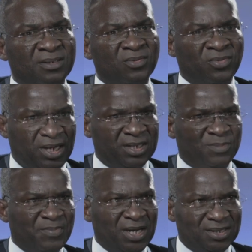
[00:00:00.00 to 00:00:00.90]
we
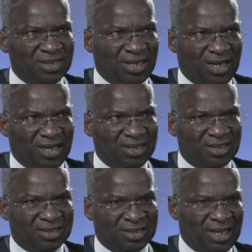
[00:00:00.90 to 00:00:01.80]
expect
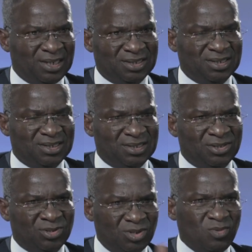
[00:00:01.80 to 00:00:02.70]
that
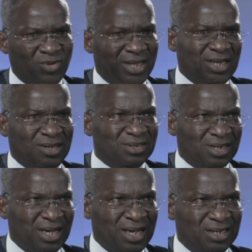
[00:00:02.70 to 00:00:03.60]
somewhere down the
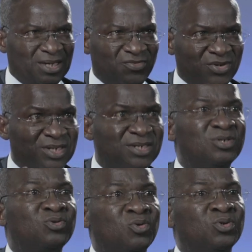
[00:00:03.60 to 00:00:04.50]
line, even the
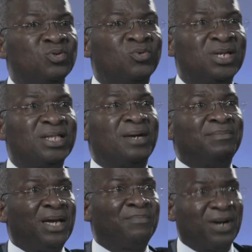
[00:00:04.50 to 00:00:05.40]
discos will either
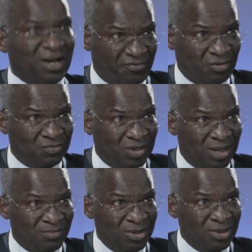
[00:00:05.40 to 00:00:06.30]
buy power from
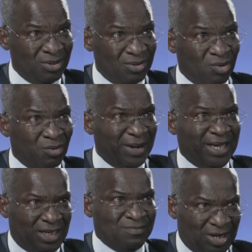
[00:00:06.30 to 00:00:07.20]
them or
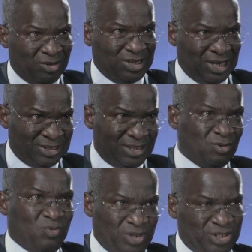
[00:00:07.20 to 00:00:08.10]
buy them out and
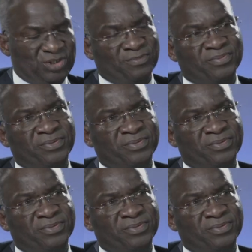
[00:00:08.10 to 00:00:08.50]
take ownership.